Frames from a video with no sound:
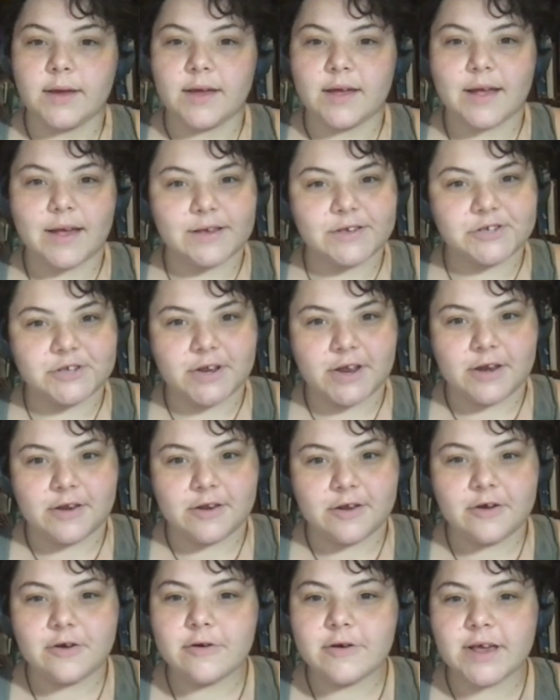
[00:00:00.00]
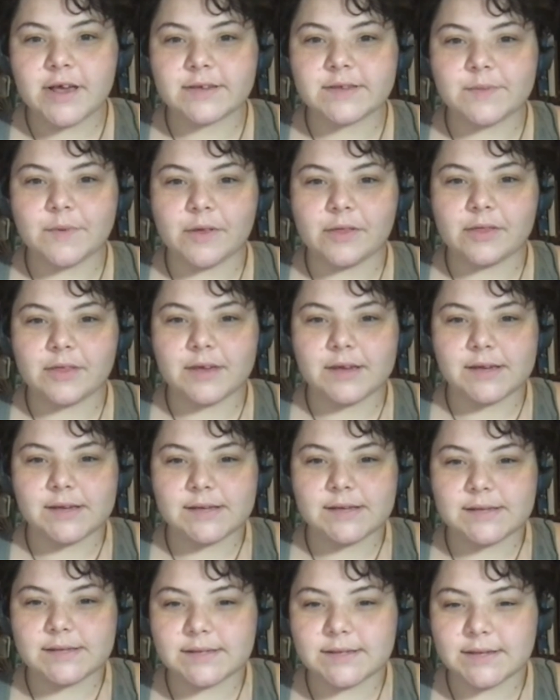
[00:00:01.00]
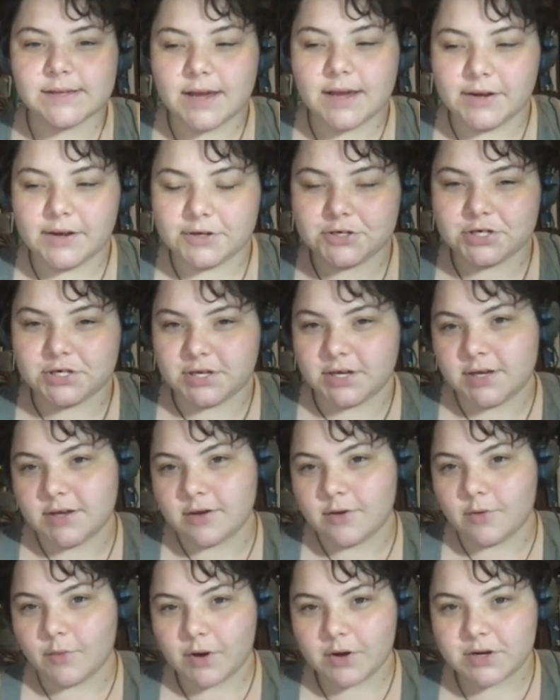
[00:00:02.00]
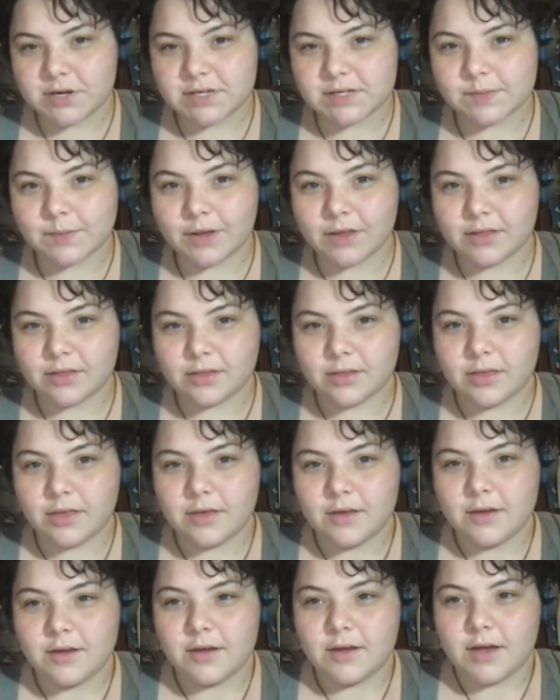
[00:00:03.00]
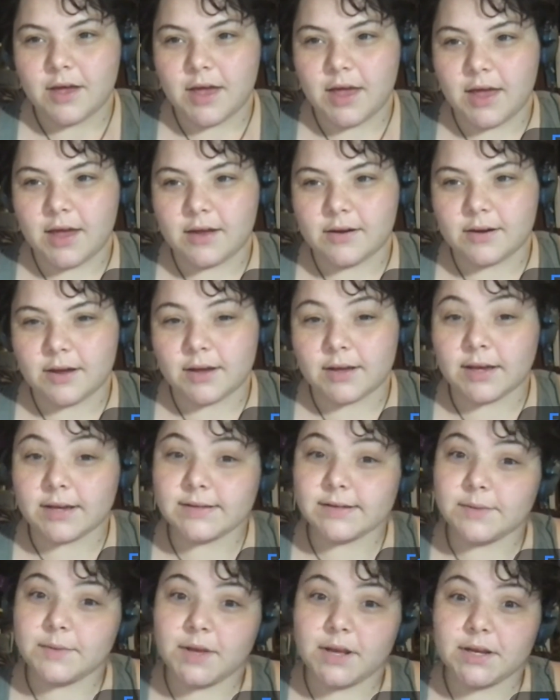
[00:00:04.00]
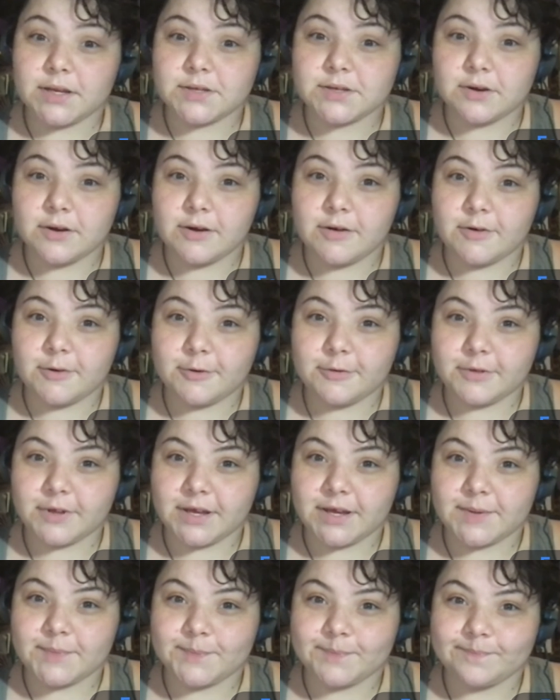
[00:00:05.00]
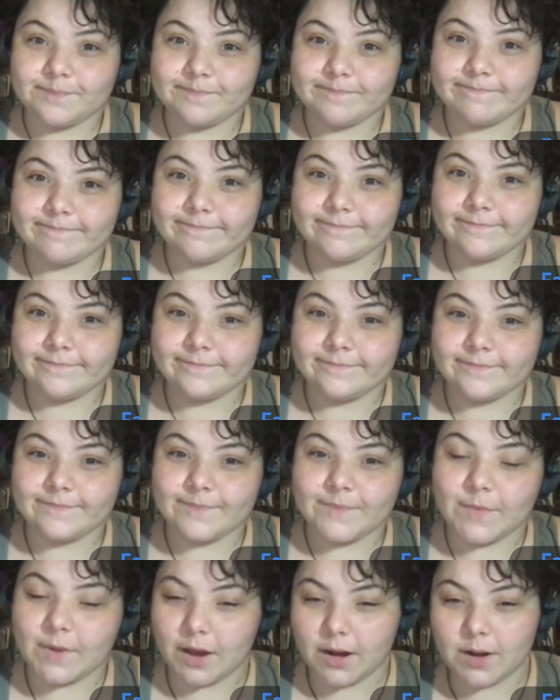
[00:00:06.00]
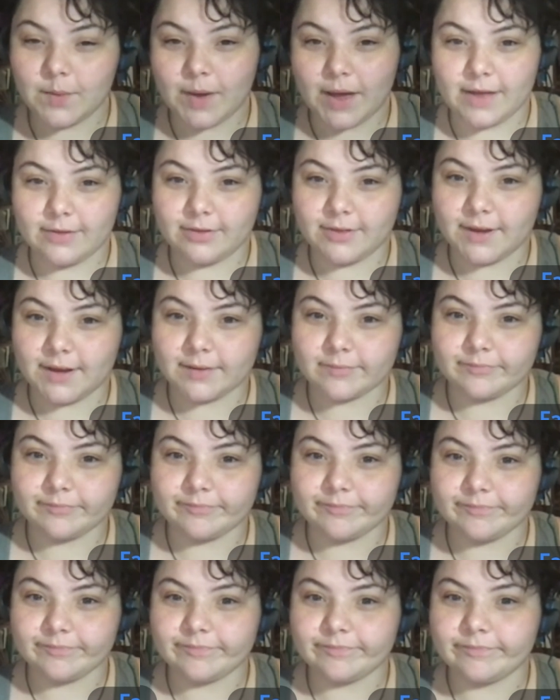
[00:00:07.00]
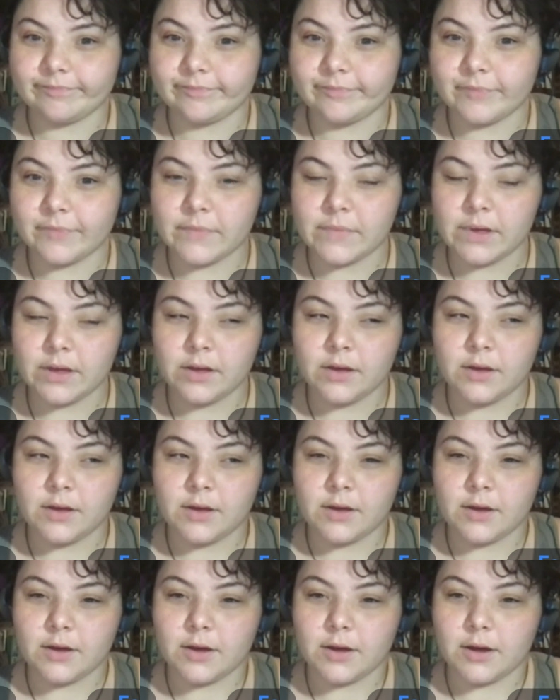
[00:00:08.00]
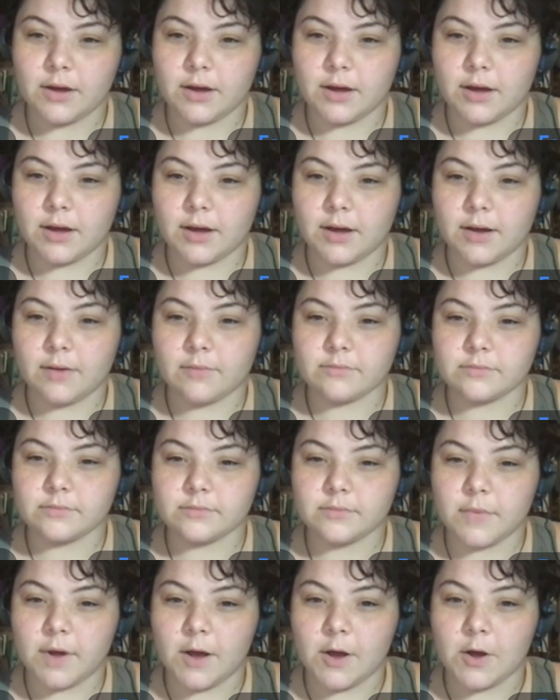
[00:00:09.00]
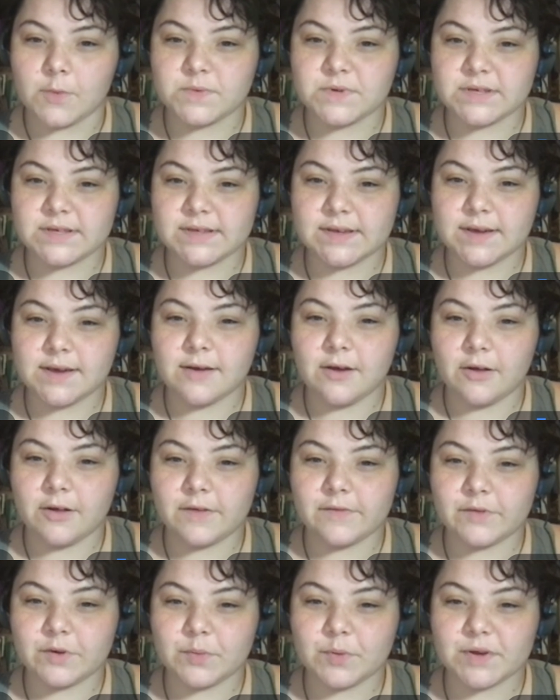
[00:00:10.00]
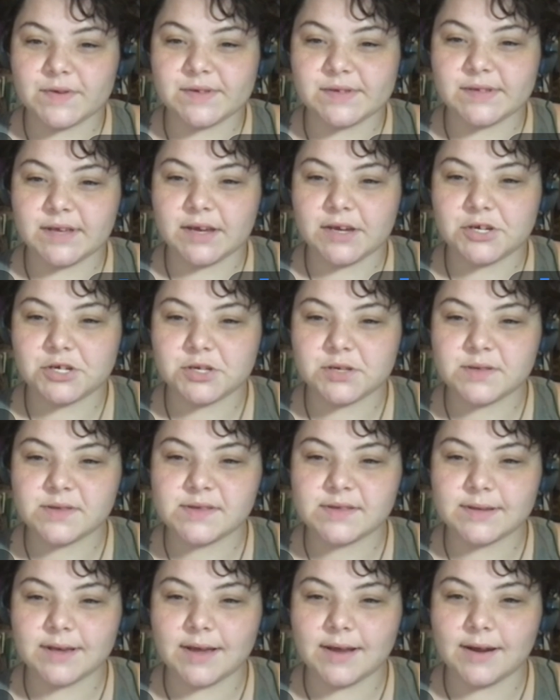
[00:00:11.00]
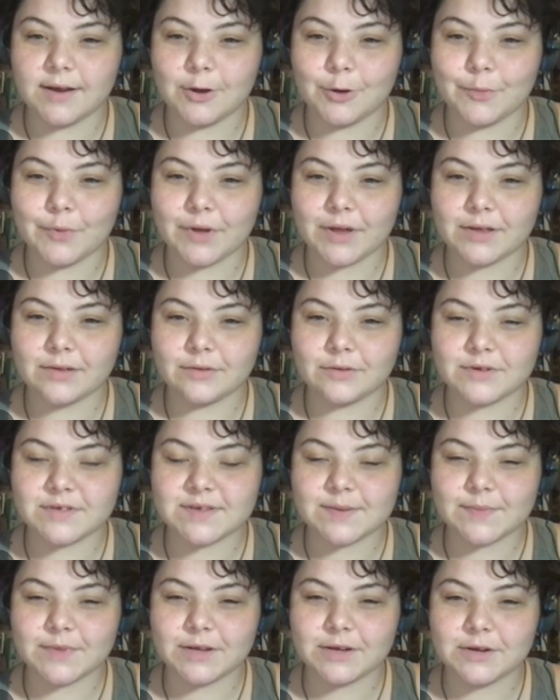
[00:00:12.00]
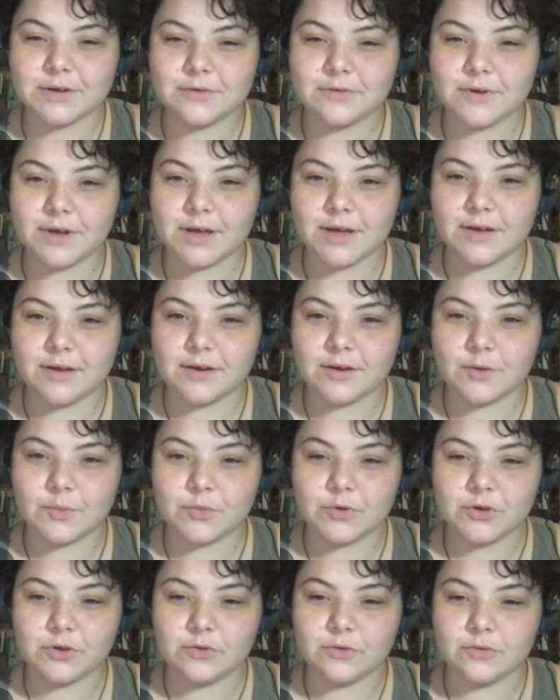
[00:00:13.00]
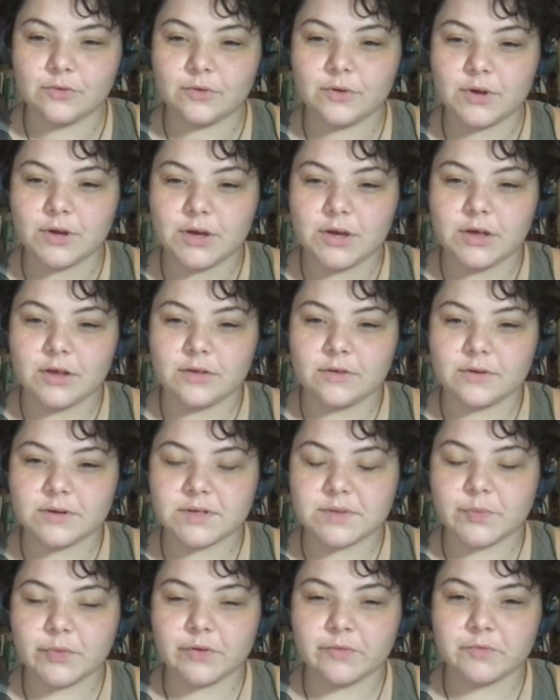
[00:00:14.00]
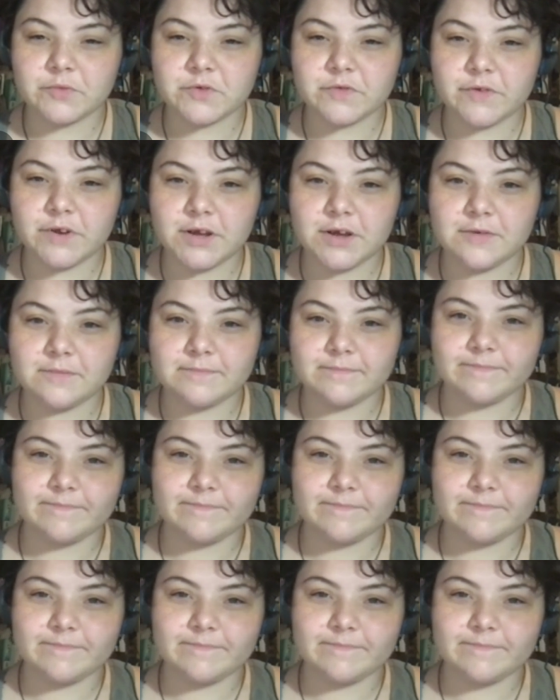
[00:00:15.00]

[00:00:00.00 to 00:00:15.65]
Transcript: In case you didn't know, next month is ADHD Awareness Month, and I guess I'm getting started early. Not a bad thing. I hope to see all of your presentations, and I hope I can learn something new, and I hope you learn something from this video.